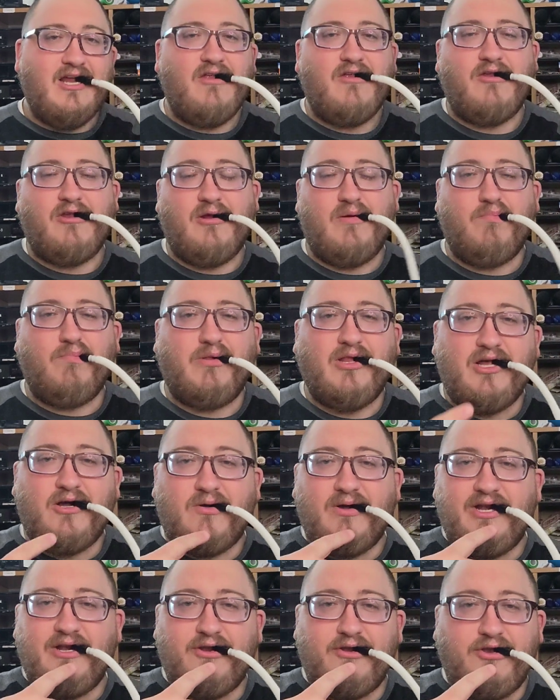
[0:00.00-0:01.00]
So you
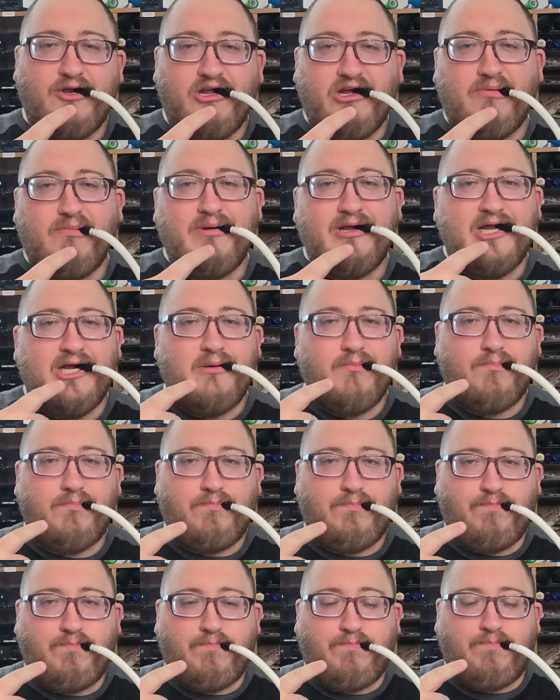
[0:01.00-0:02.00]
blow into tube,
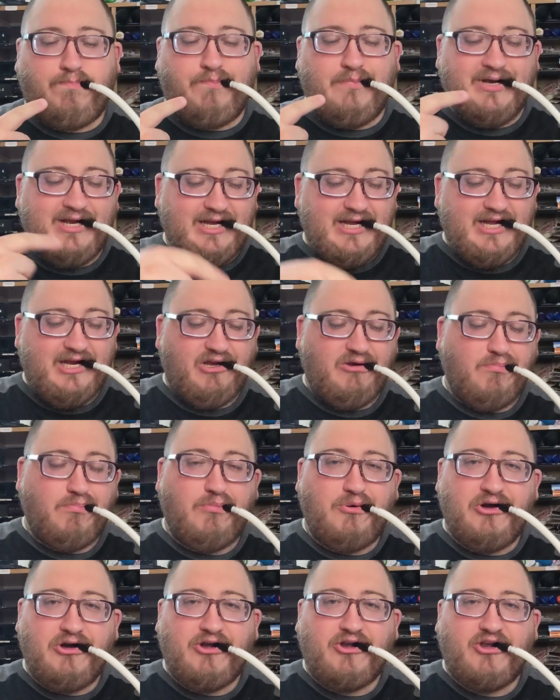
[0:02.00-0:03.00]
and you
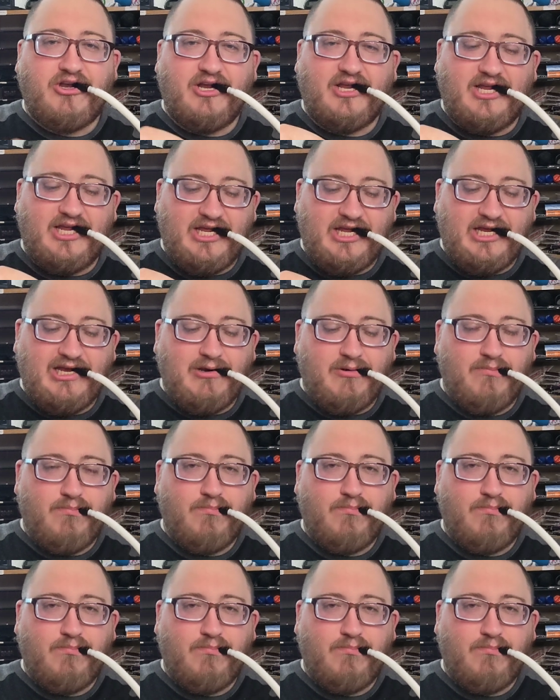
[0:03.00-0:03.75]
push a key.